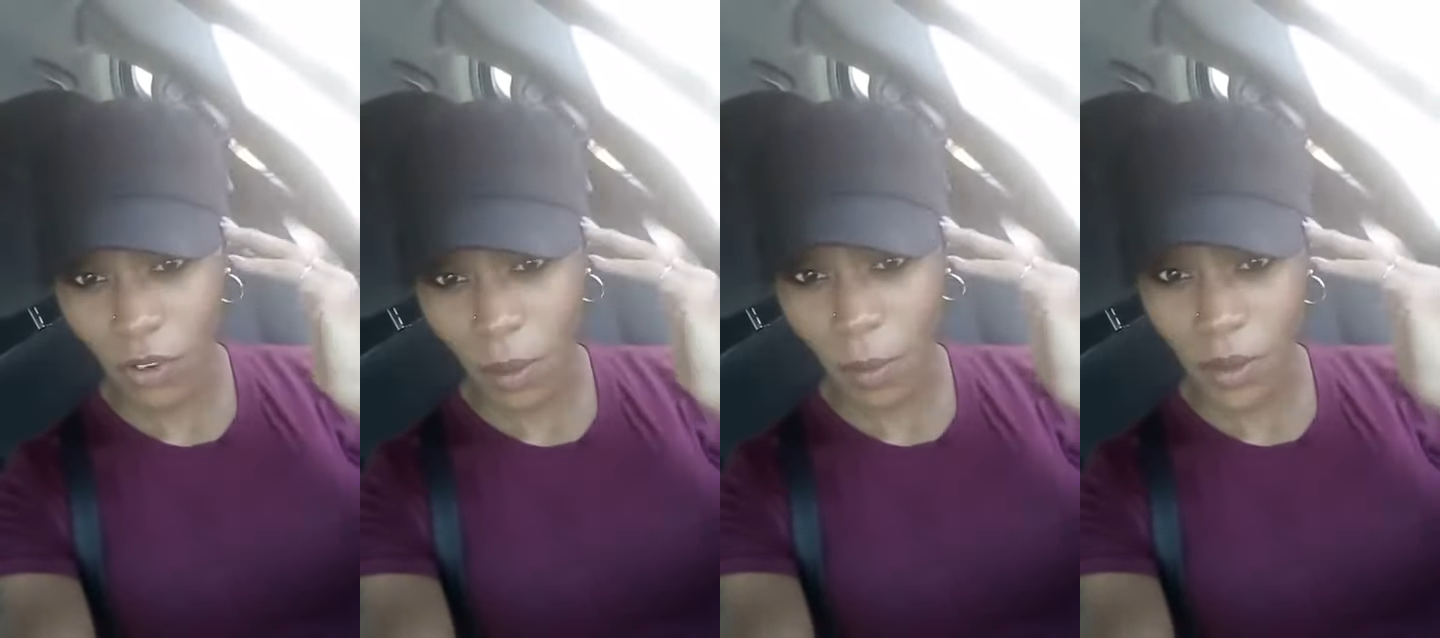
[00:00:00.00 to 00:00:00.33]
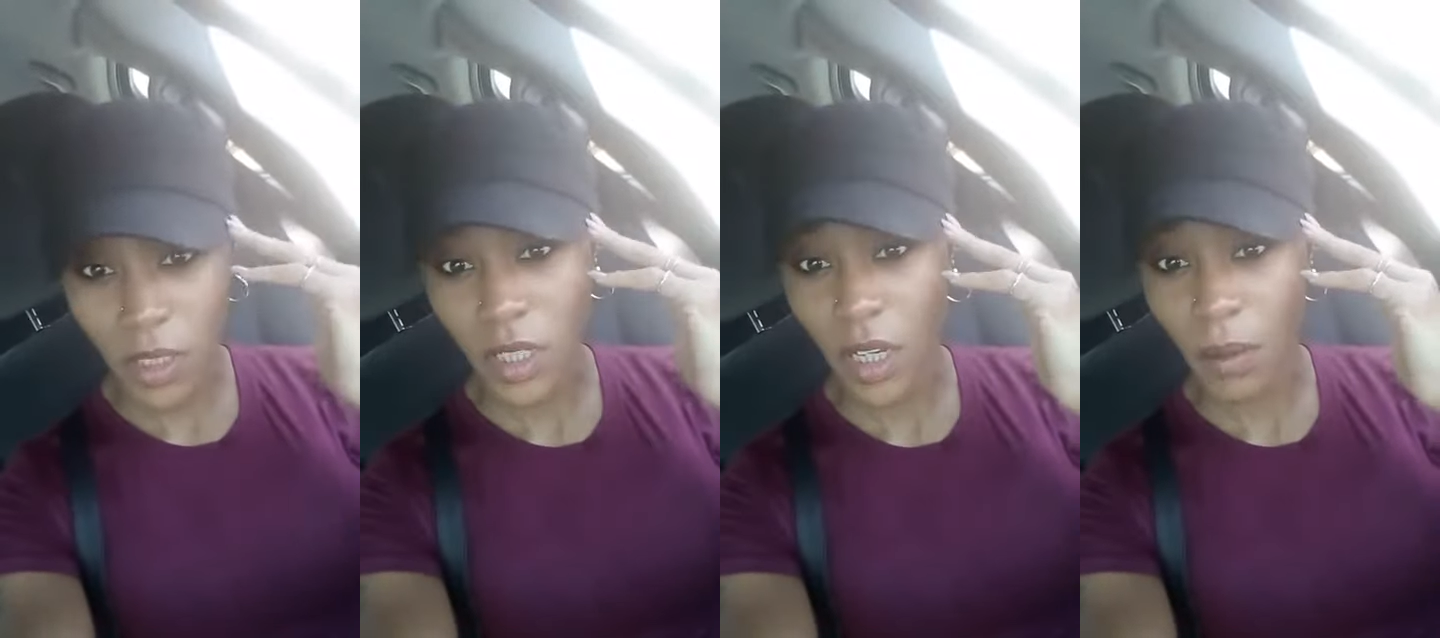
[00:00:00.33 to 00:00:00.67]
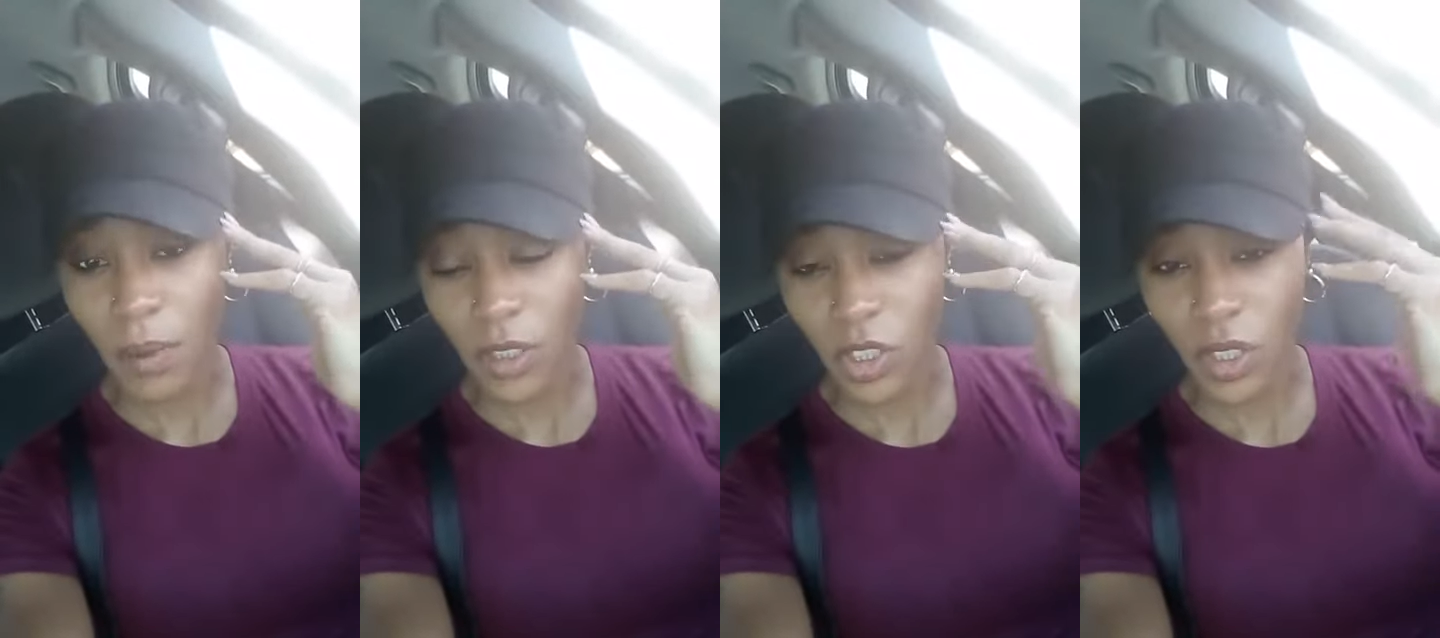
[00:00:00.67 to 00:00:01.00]
about the skin
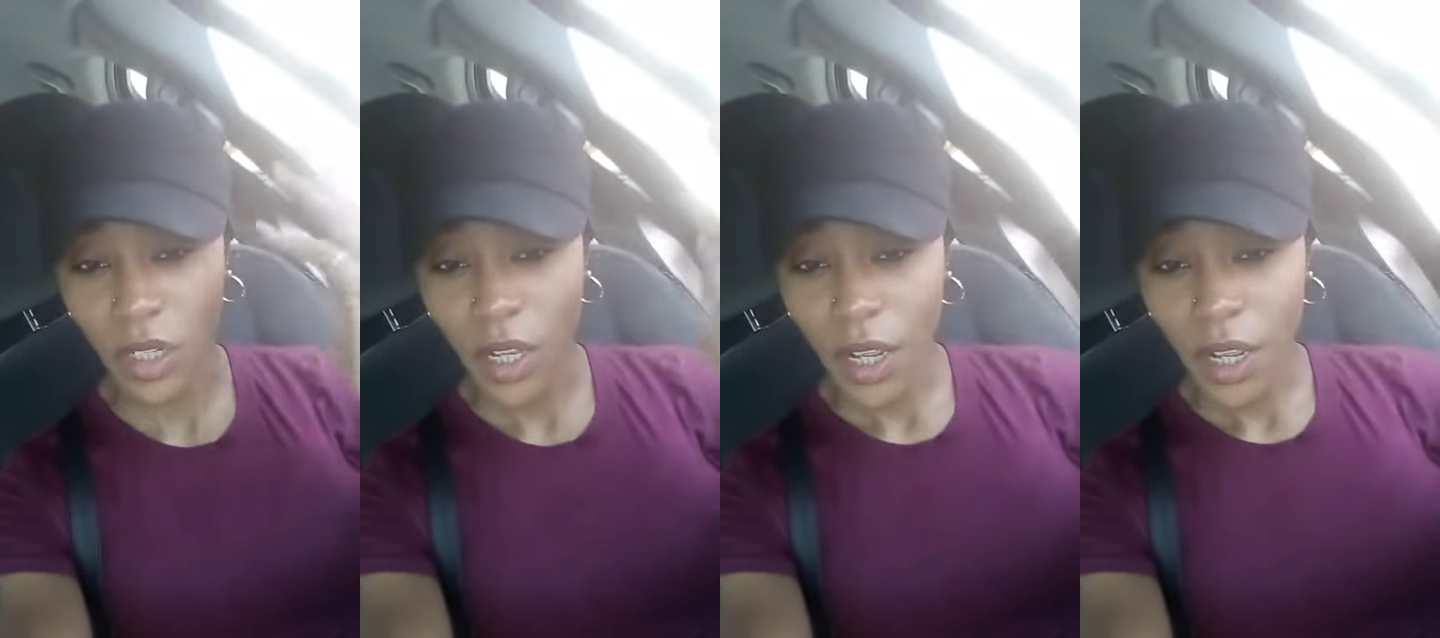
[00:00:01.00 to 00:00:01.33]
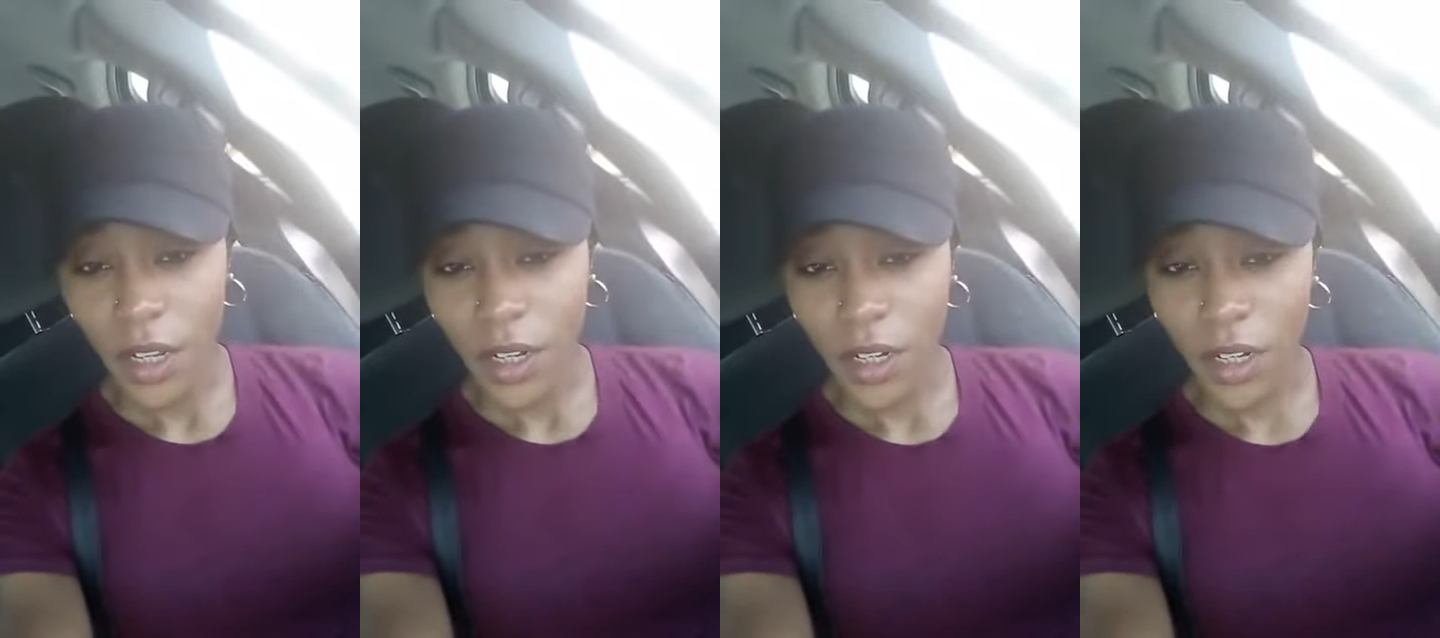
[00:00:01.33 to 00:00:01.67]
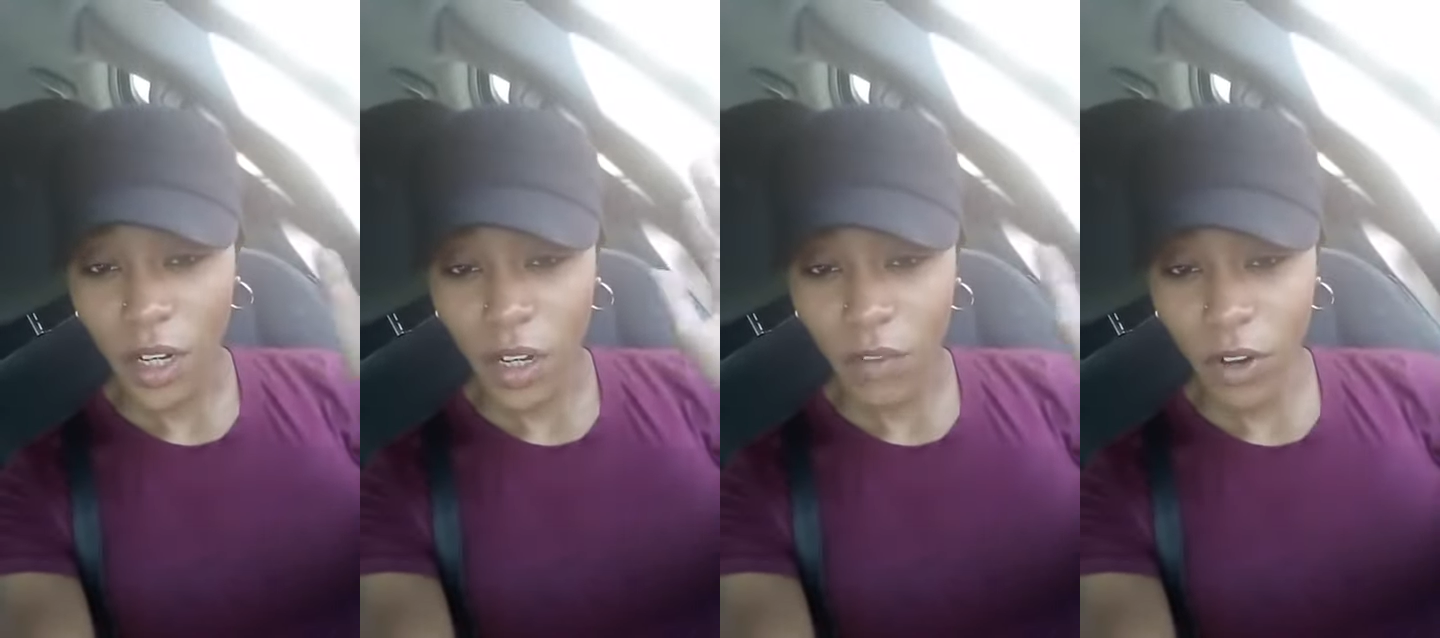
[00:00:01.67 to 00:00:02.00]
complexion.
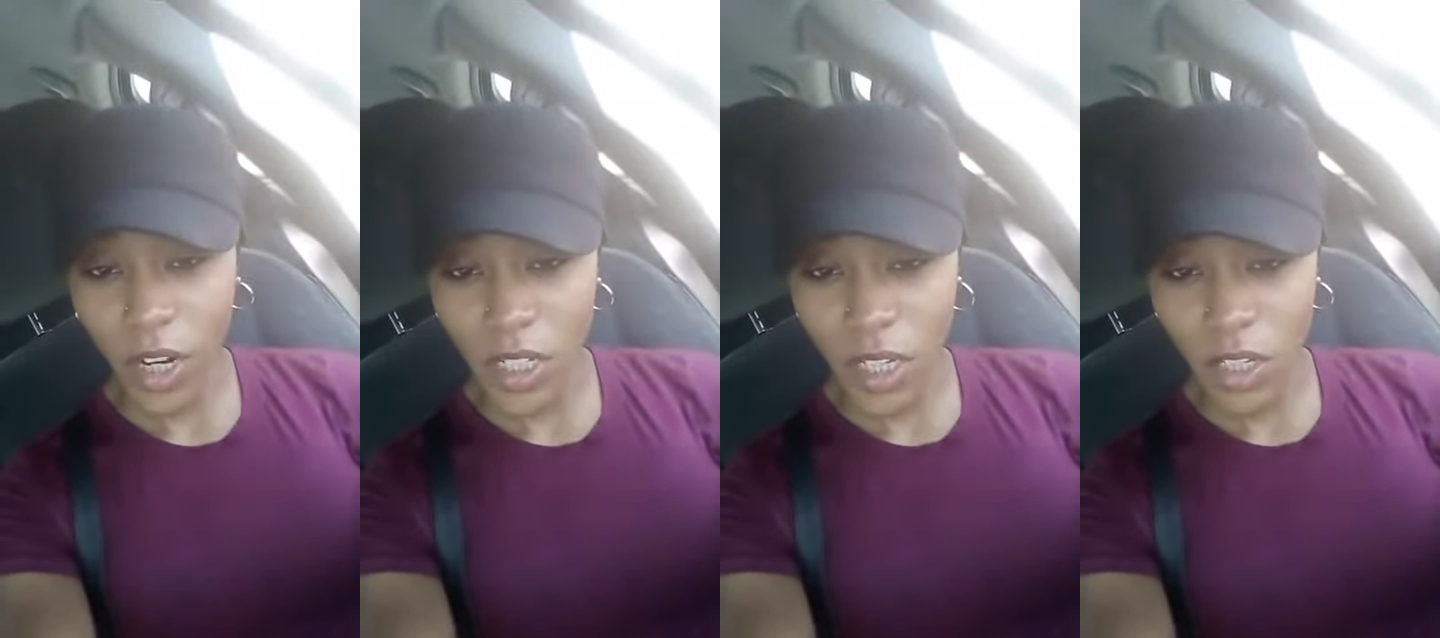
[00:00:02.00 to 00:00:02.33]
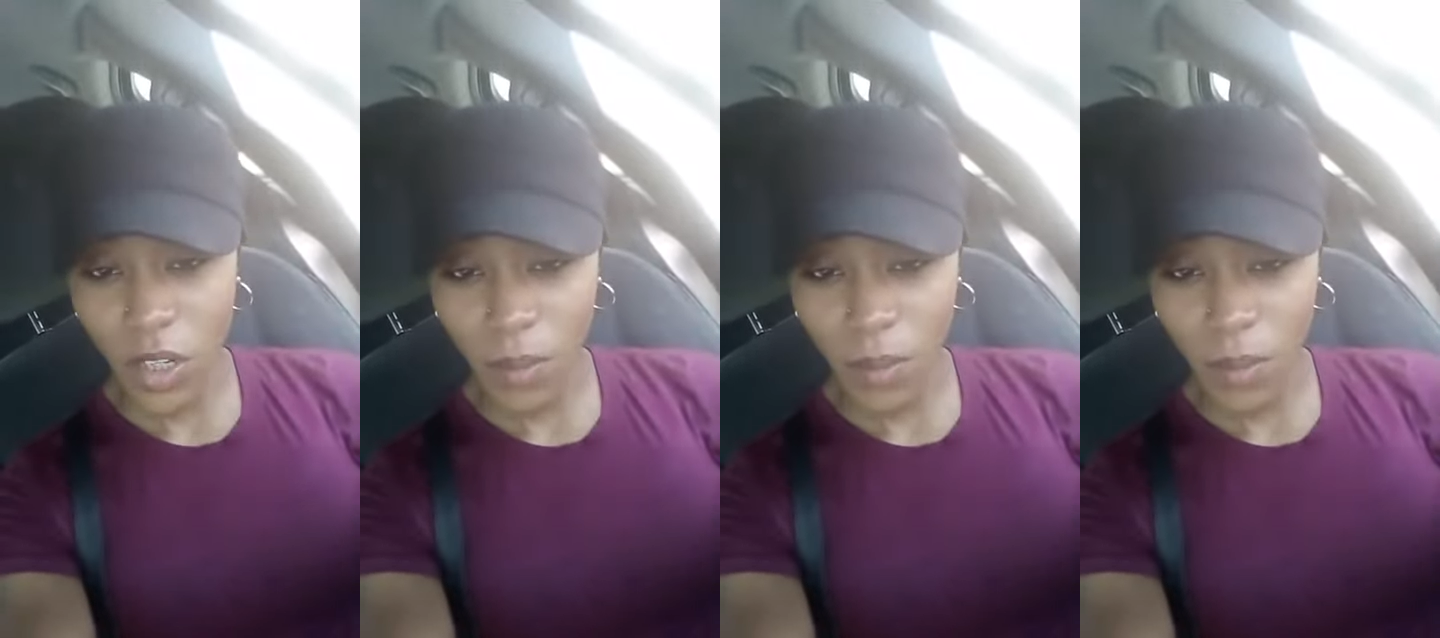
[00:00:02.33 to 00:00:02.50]
The racism